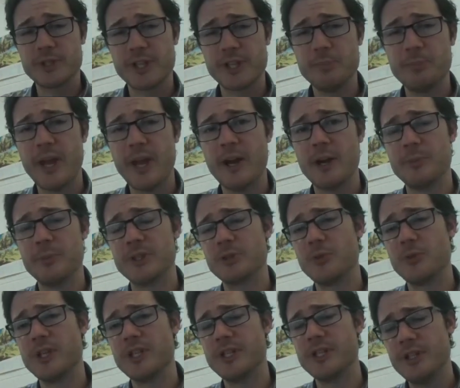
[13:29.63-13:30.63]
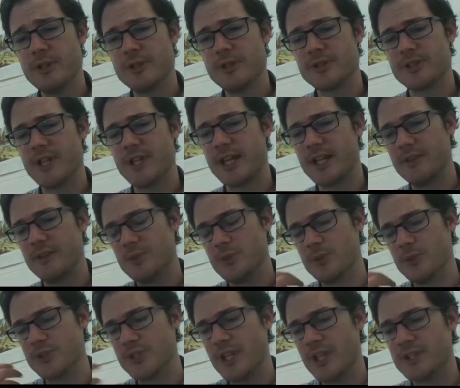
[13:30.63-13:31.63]
to compare between years, that gives
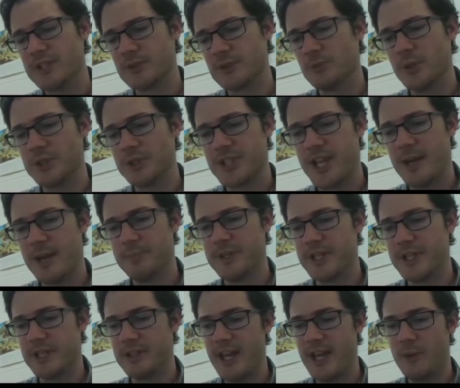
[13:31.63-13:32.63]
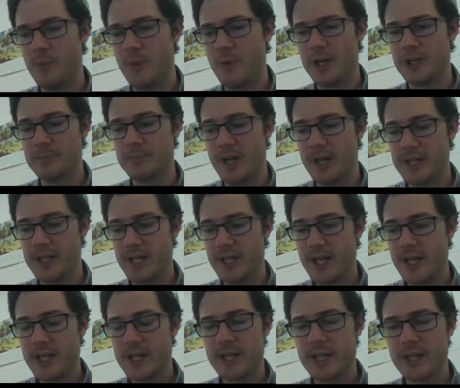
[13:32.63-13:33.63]
you a sense of what's happening in that water body.
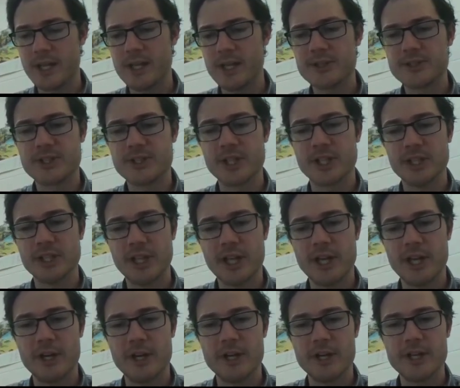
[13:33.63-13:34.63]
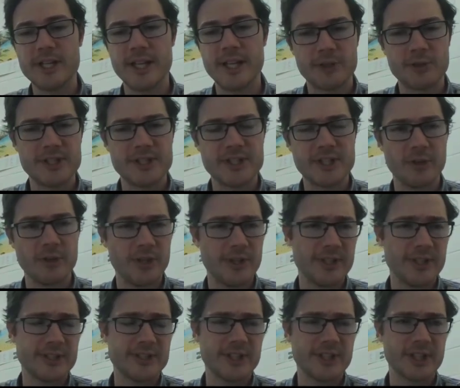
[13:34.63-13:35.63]
Is the clarity increasing or
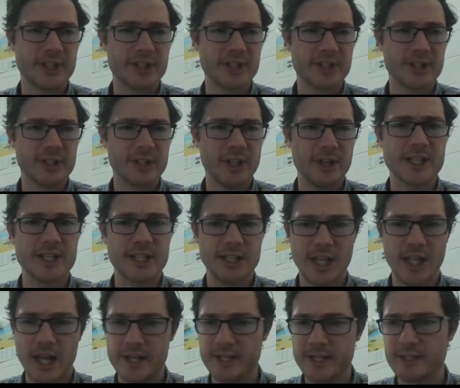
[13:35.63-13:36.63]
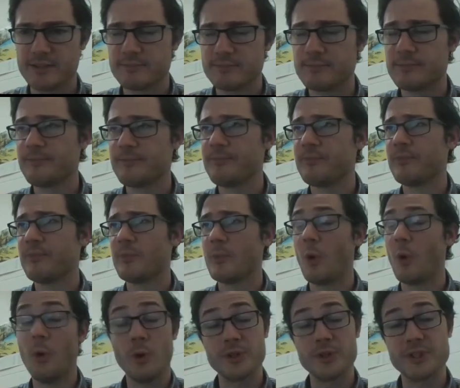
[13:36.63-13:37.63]
is the clarity declining?
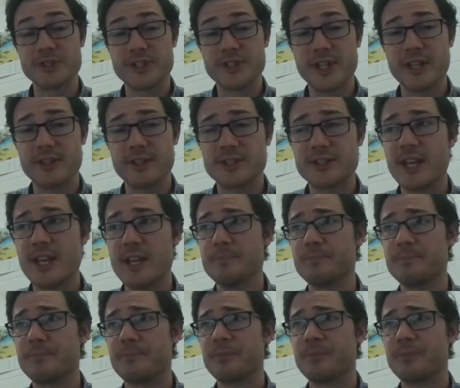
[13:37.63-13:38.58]
Or is it staying the same?